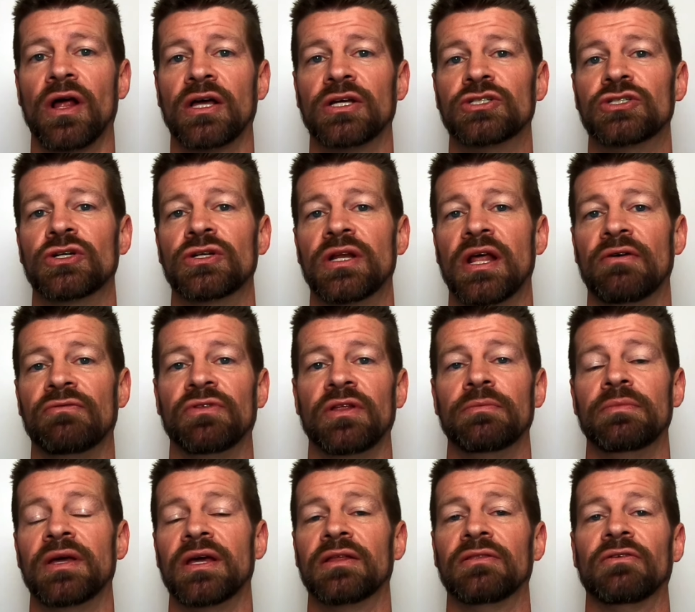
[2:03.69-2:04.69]
I should definitely
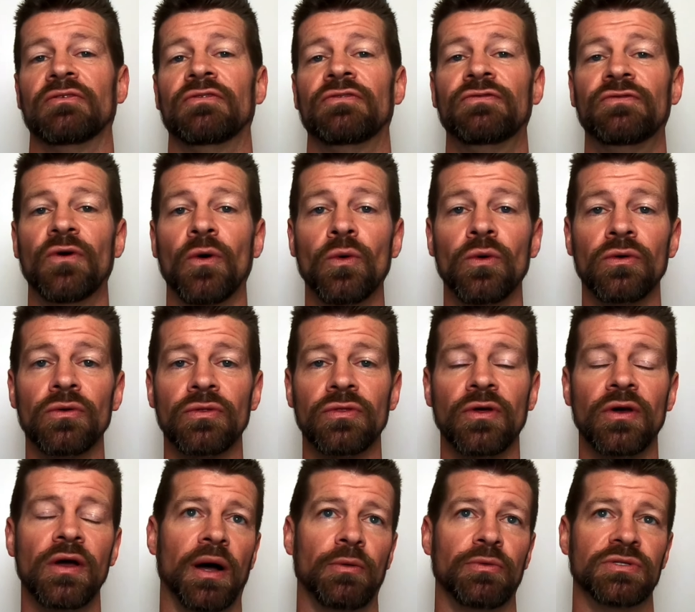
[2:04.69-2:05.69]
be in the fourth.
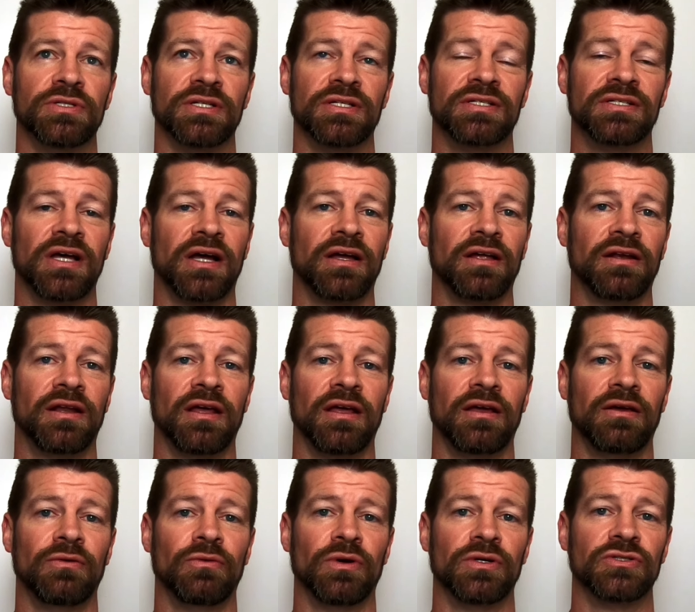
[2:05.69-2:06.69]
I was a second
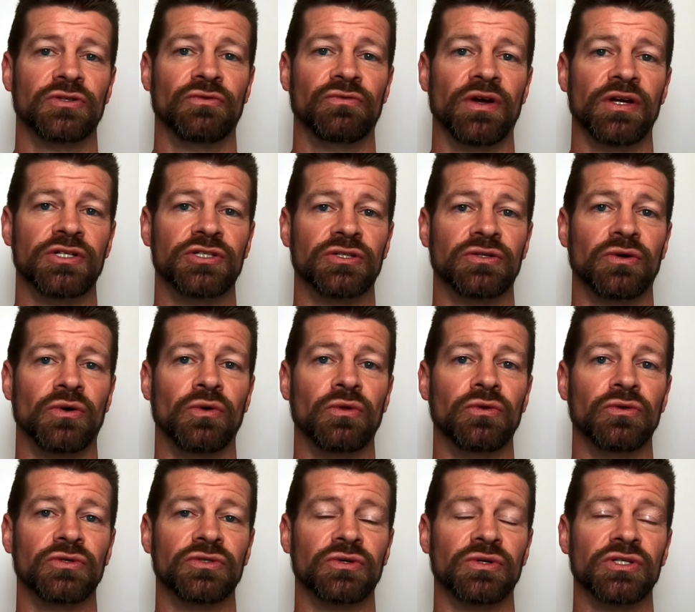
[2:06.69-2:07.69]
day reservation
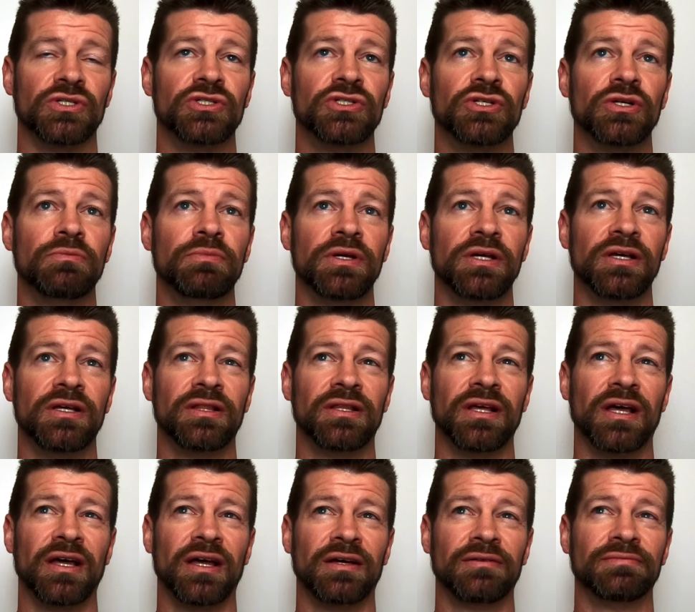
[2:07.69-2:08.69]
holder, so I should be in
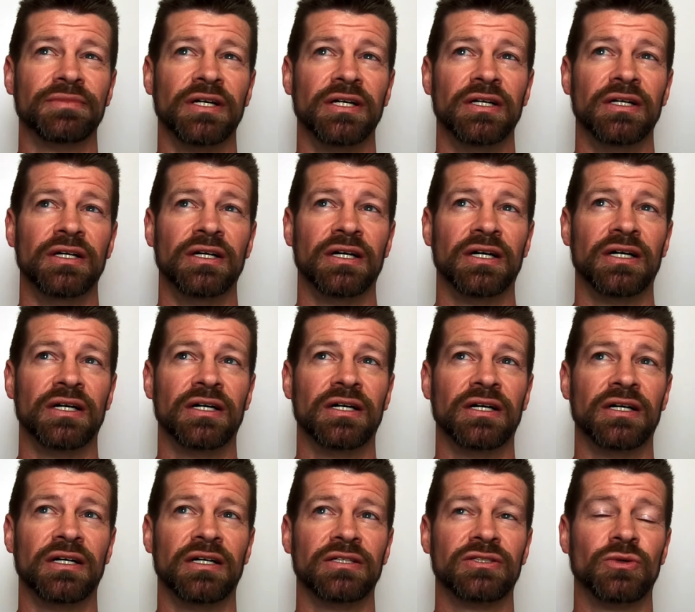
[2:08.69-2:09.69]
that
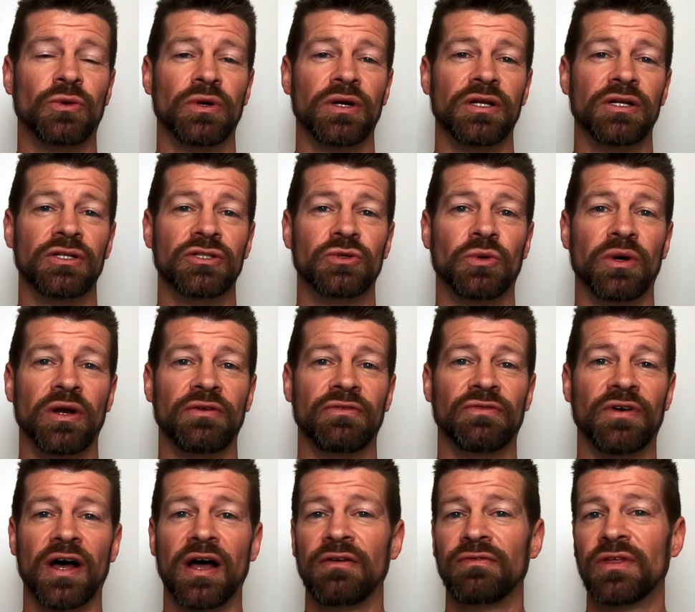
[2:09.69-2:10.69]
20 to
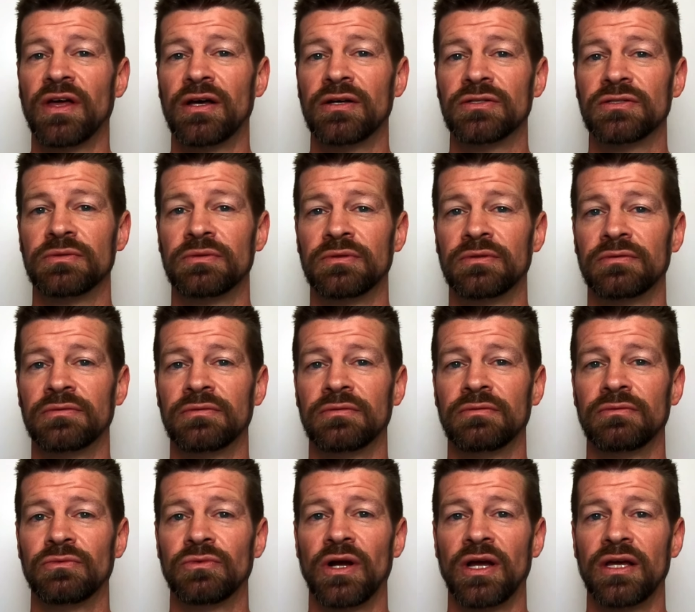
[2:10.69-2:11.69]

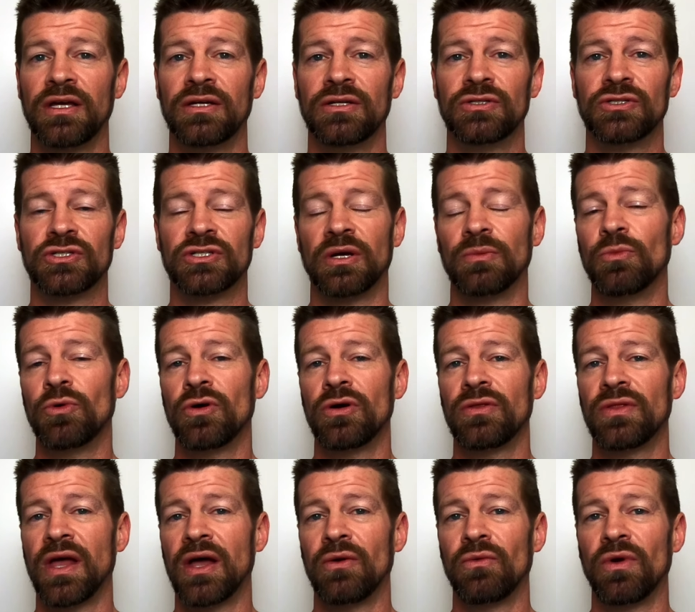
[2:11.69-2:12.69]
25,000 range, somewhere
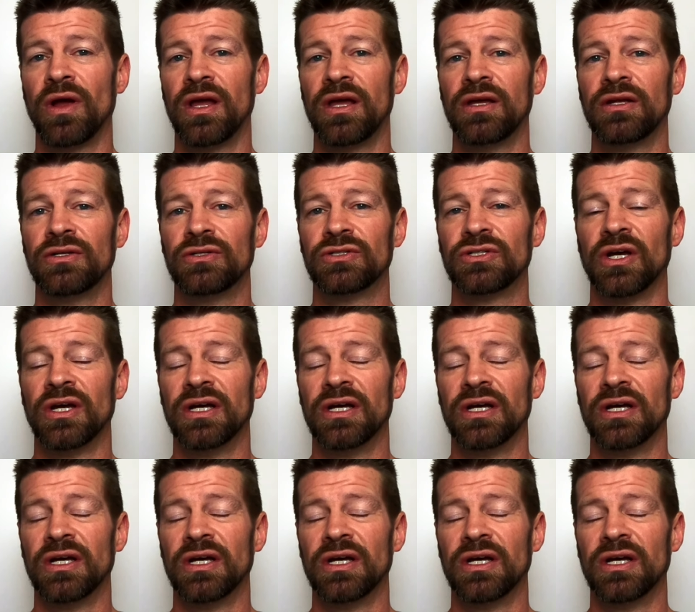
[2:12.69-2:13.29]
in that range,